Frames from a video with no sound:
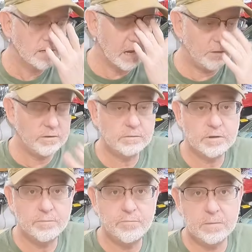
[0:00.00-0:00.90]
Now,
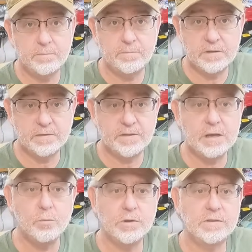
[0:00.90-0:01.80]
the
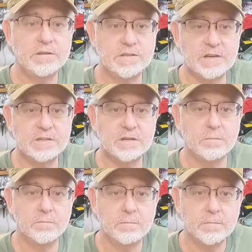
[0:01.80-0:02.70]
thing with the
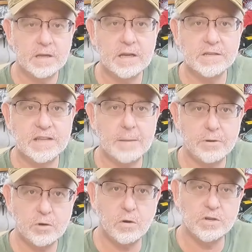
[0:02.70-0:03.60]
system is that
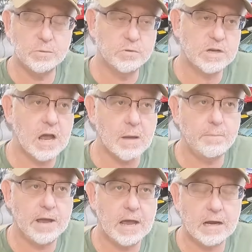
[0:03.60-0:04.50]
because it was
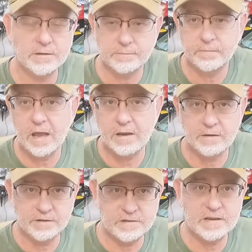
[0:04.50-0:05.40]
compact,
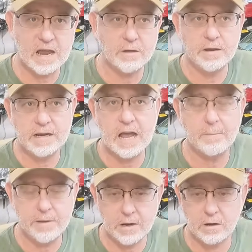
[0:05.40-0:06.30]
and this is how they
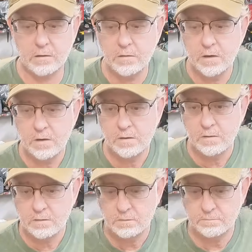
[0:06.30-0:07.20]
got better
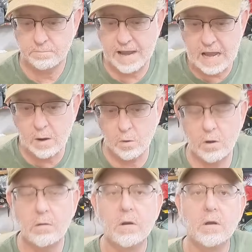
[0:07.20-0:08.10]

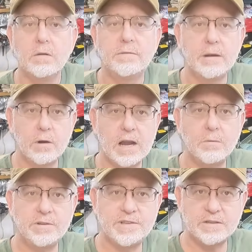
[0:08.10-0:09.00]
power, they were
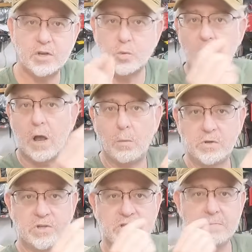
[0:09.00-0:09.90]
able to set the dwell,
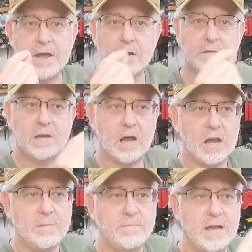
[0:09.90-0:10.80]
which is the amount of
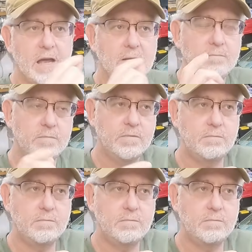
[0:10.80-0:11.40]
time that